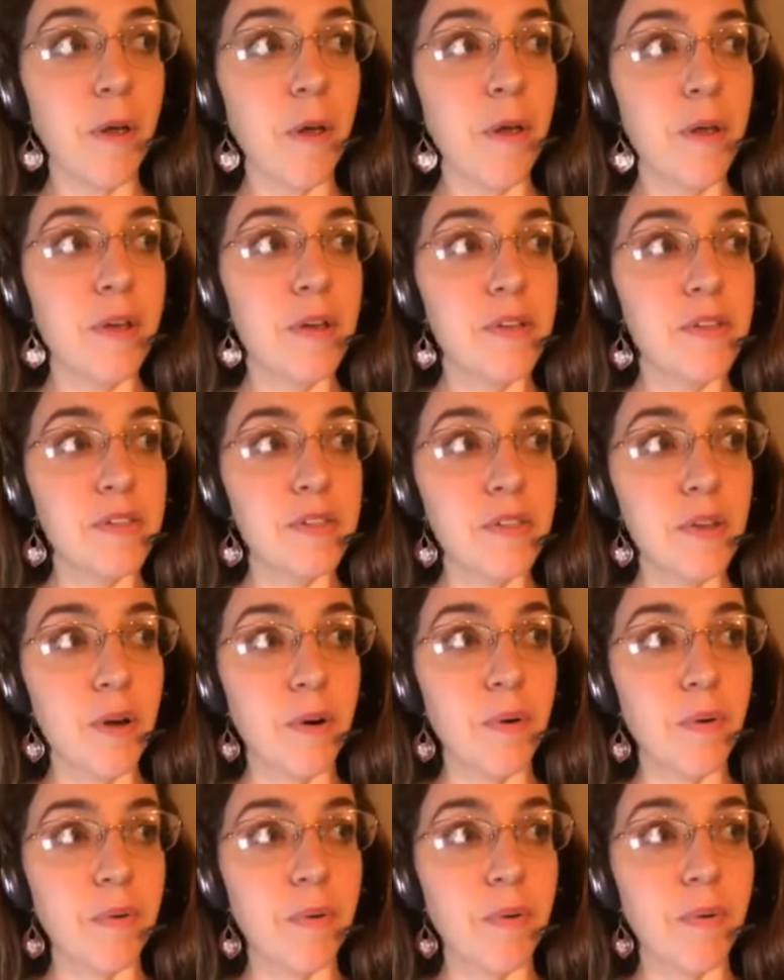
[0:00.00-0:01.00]

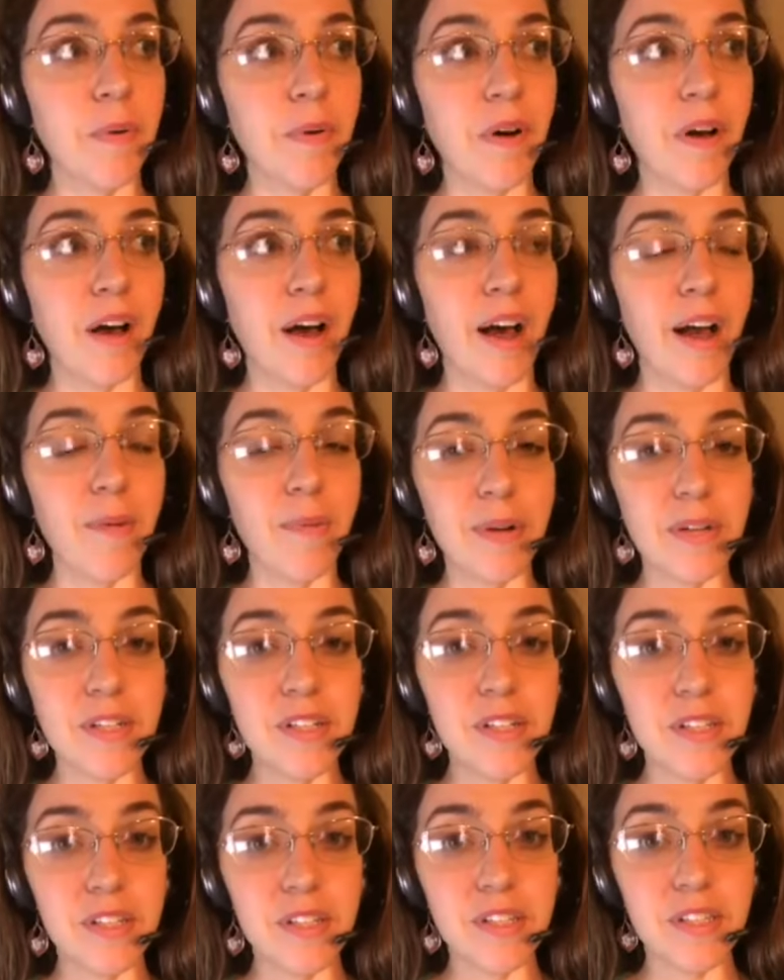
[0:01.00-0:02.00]
So I went to
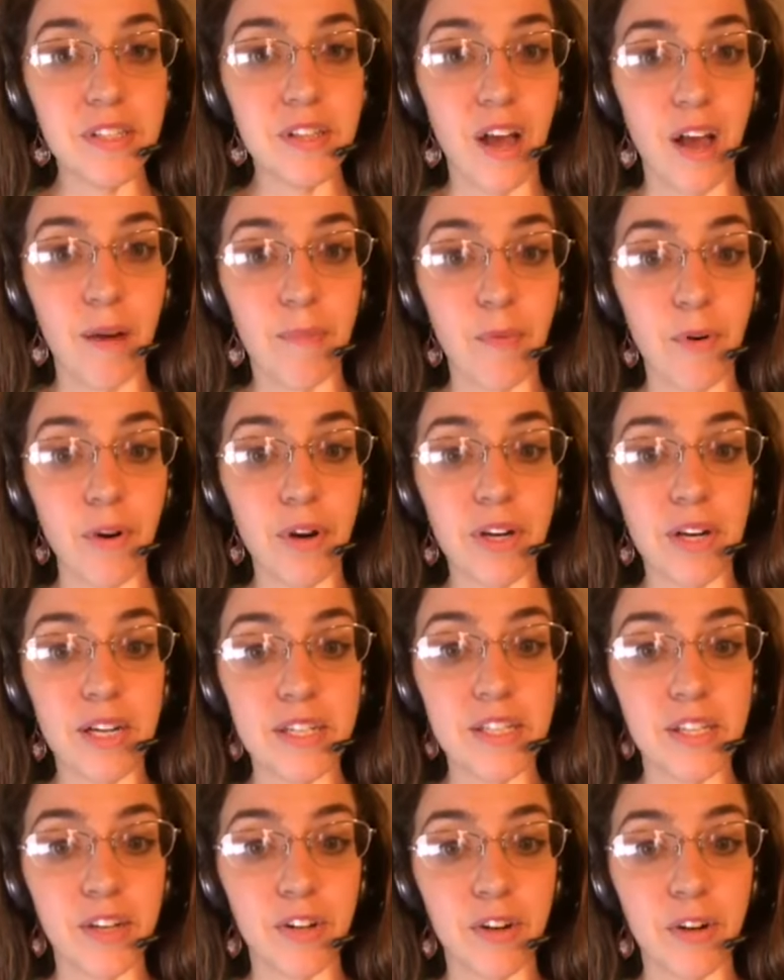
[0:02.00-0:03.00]
this
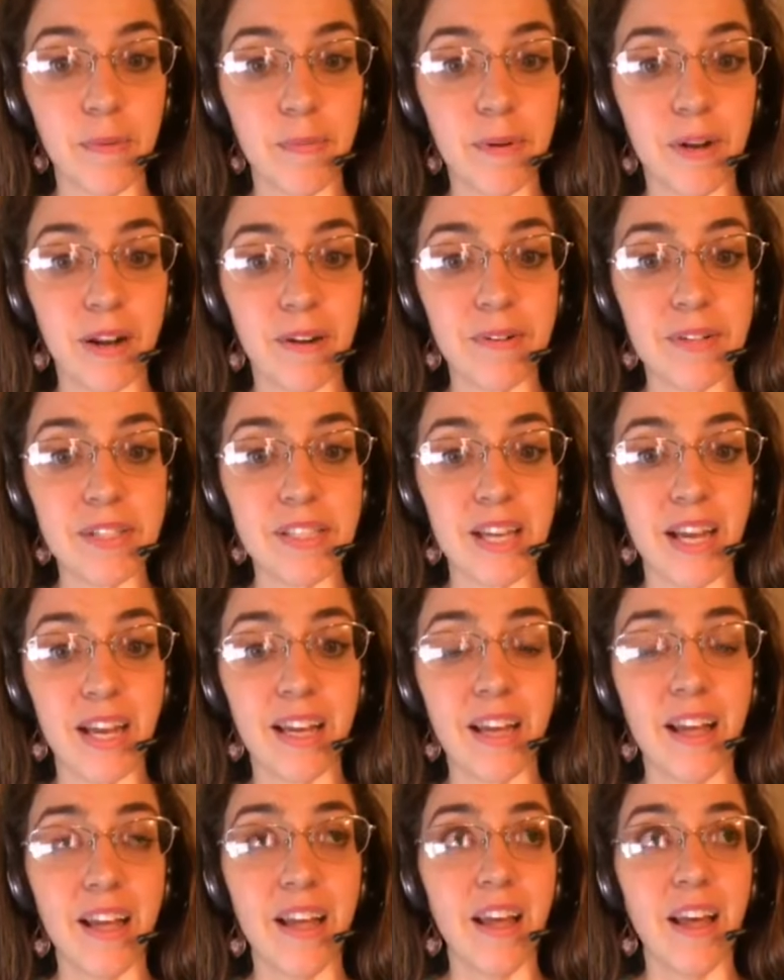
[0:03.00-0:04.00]
organizing group and I was
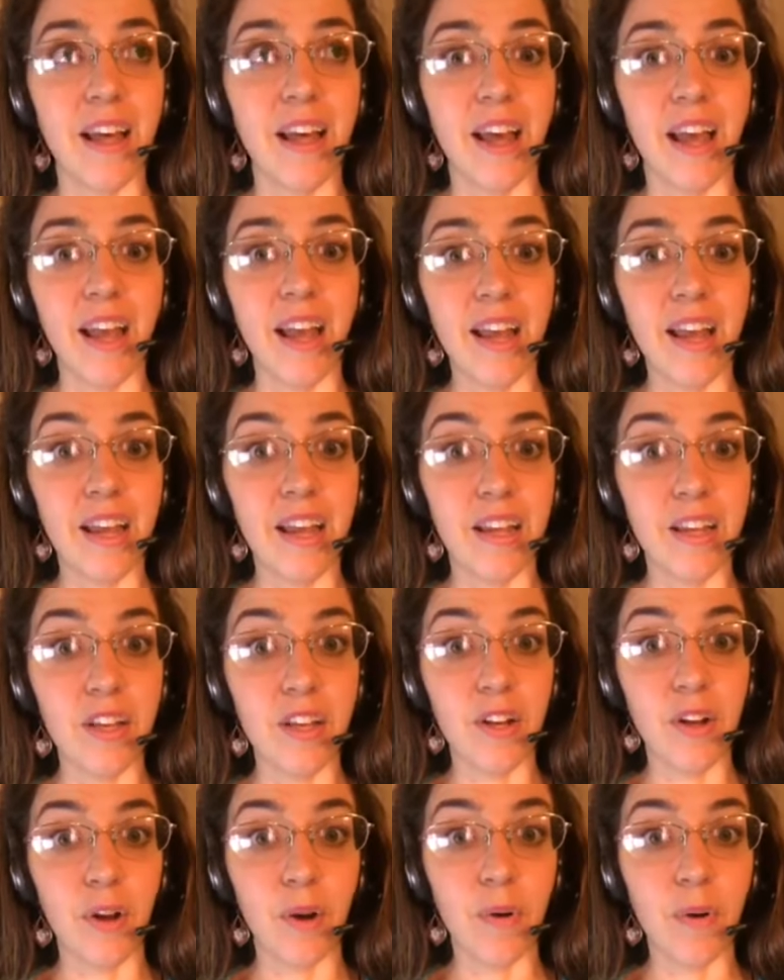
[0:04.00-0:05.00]
like, hey,
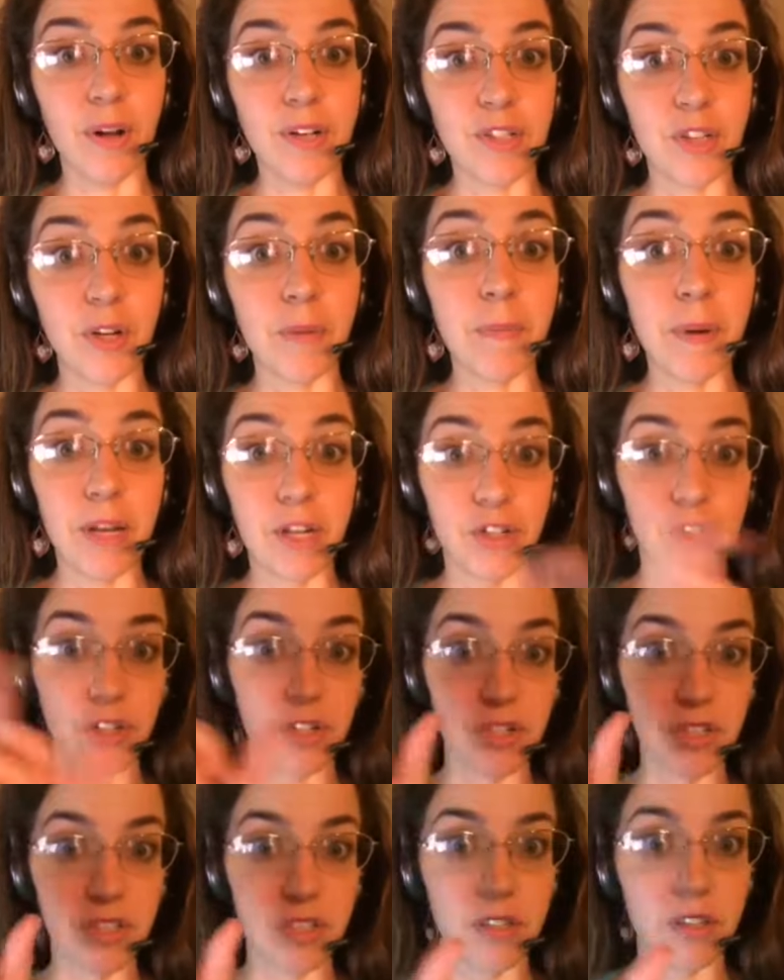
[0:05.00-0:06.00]
I took
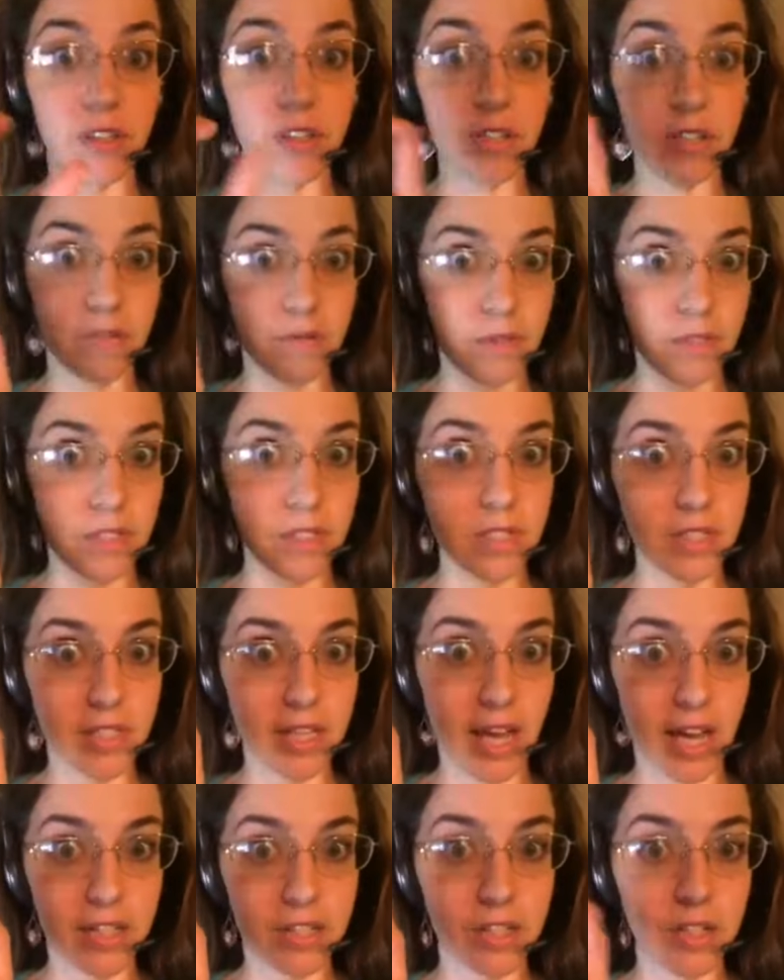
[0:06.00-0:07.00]
pictures because it was a
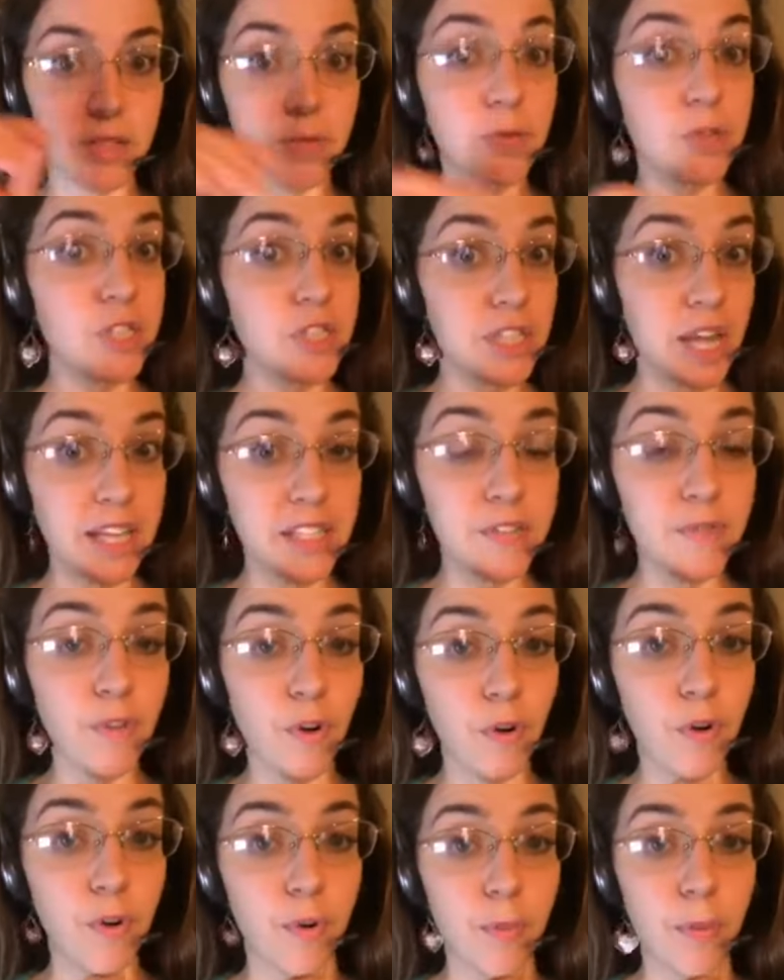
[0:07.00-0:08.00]
disaster, which that's
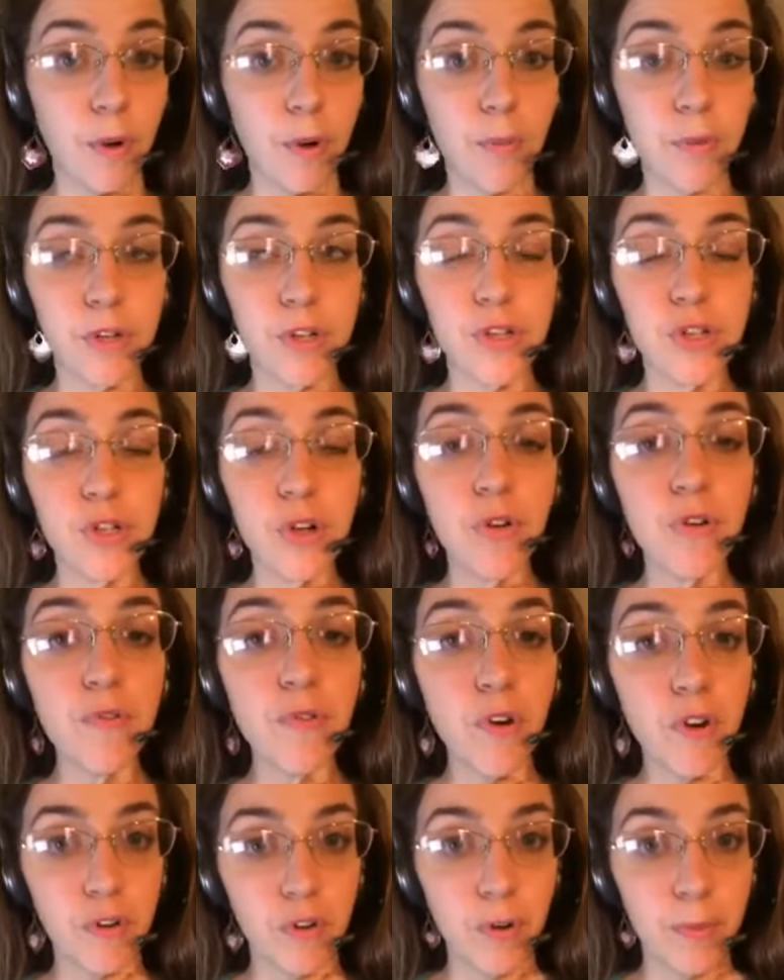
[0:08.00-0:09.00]
vulnerable. When you show
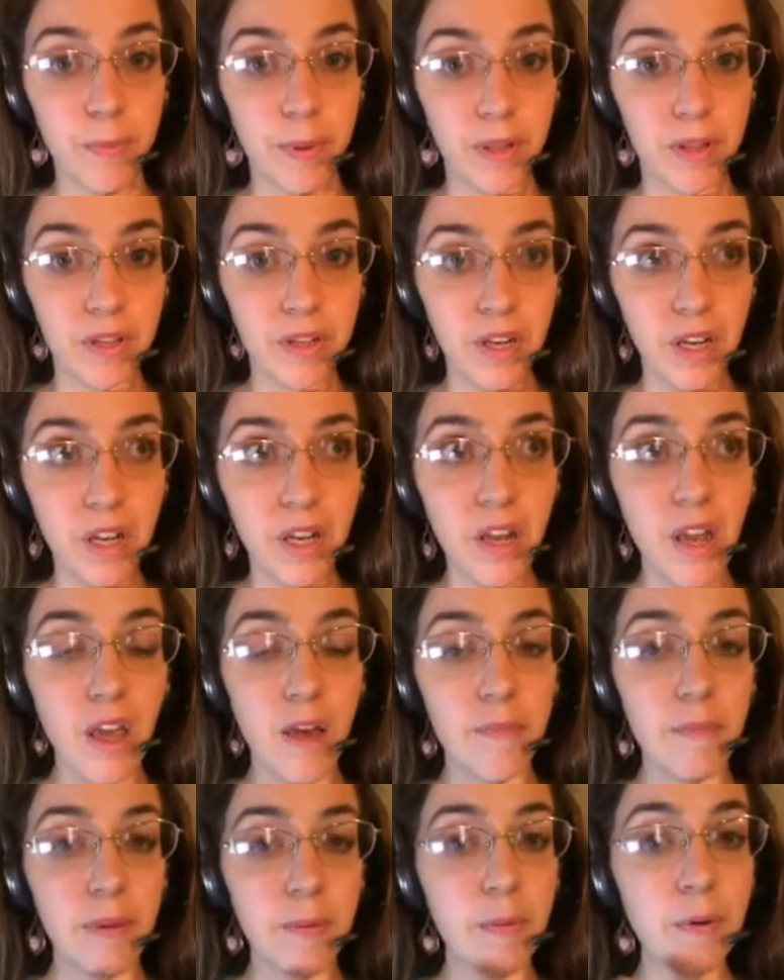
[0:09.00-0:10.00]
vulnerability,
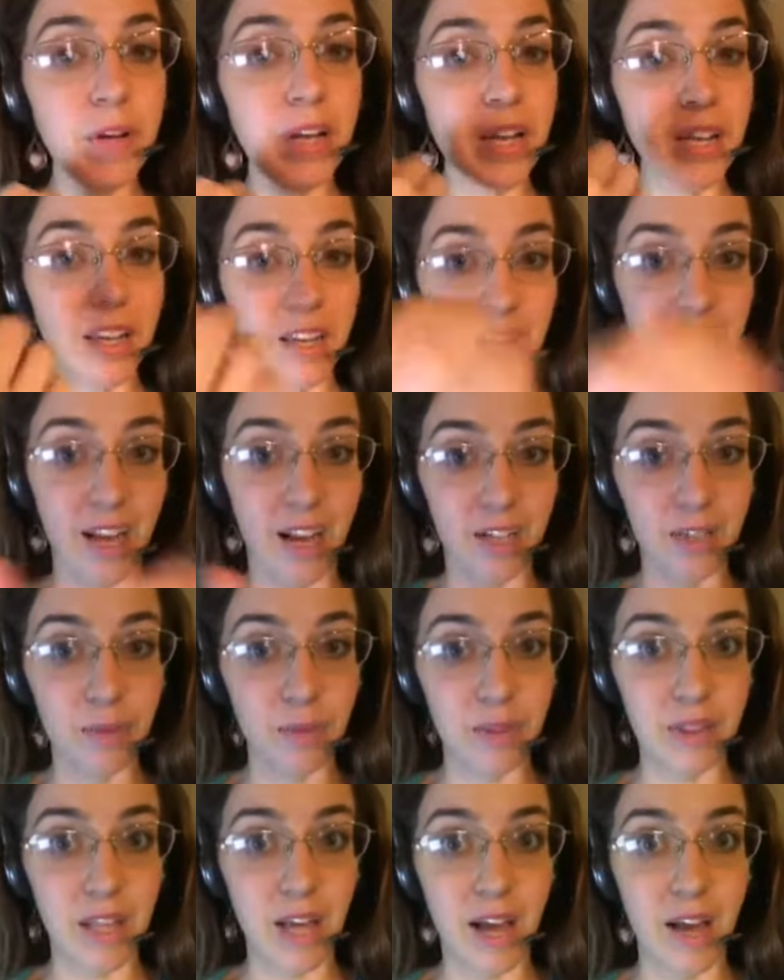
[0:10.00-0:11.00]
people can connect
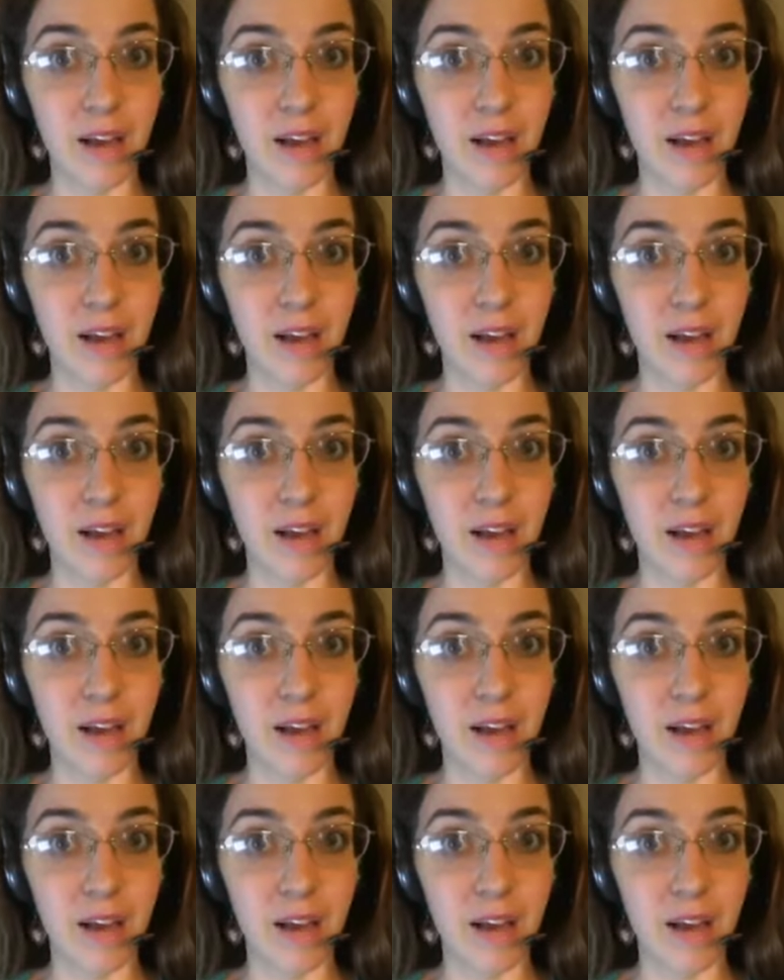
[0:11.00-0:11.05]
with that